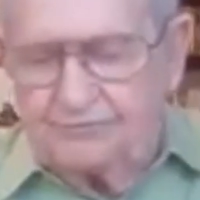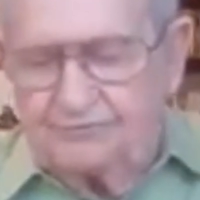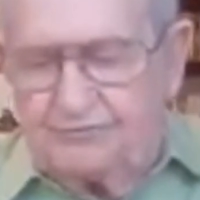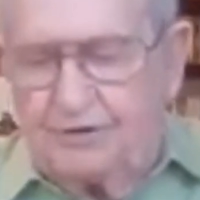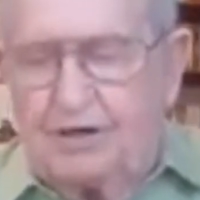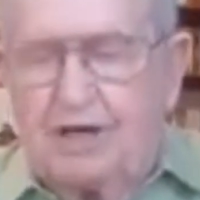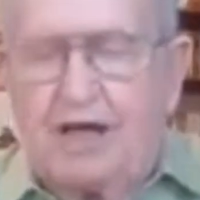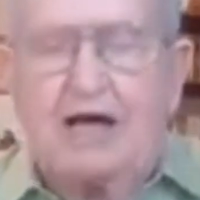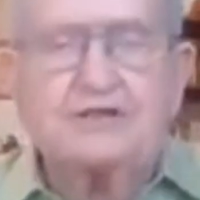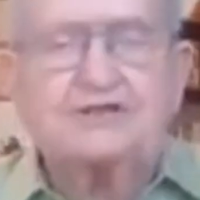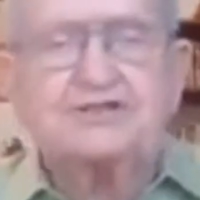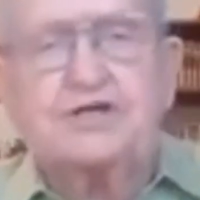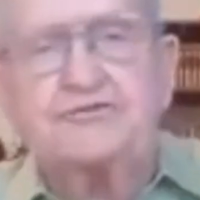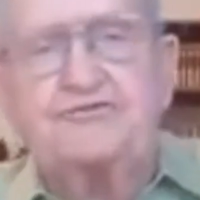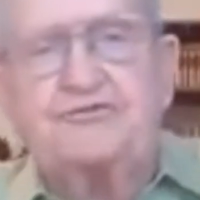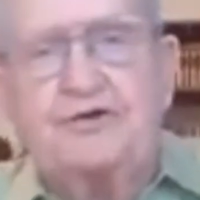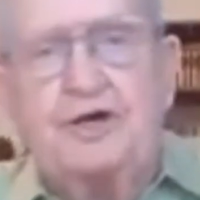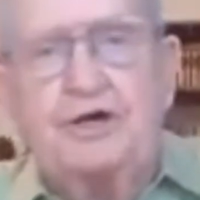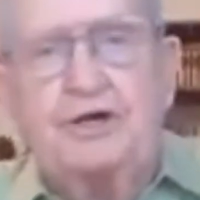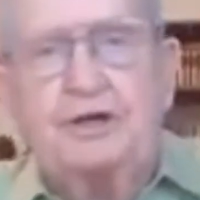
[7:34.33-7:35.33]

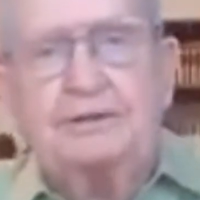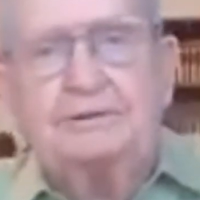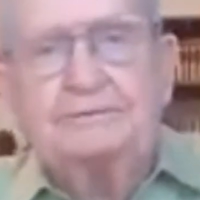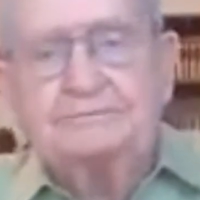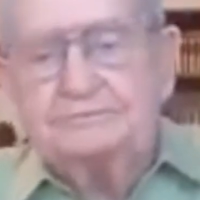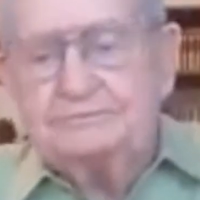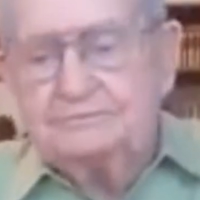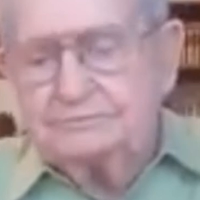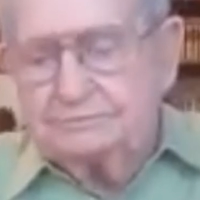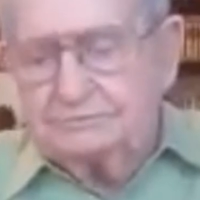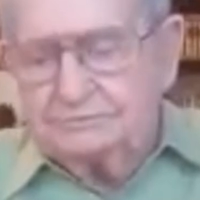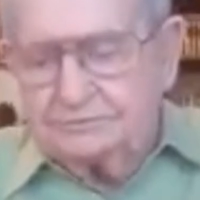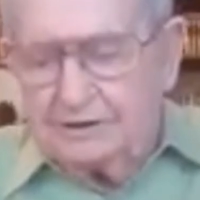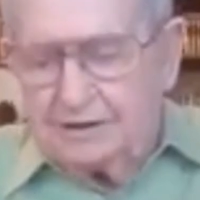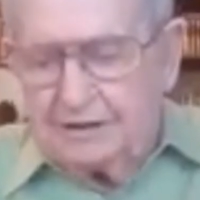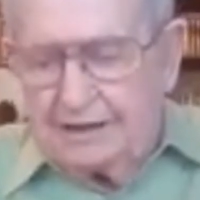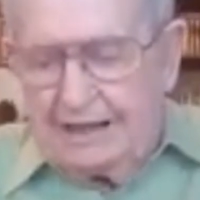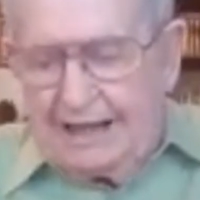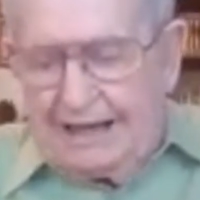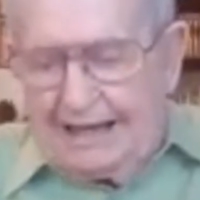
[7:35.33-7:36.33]
Philosophy
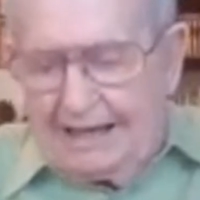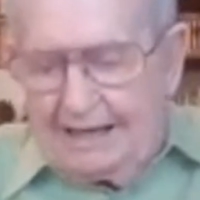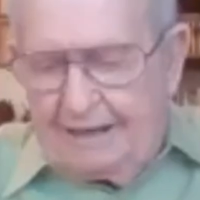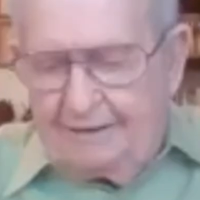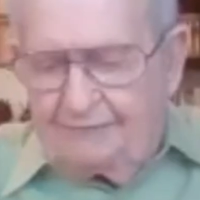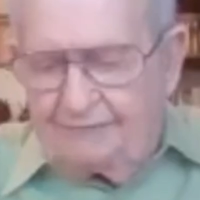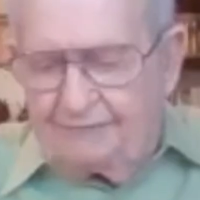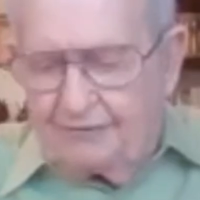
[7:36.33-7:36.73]
I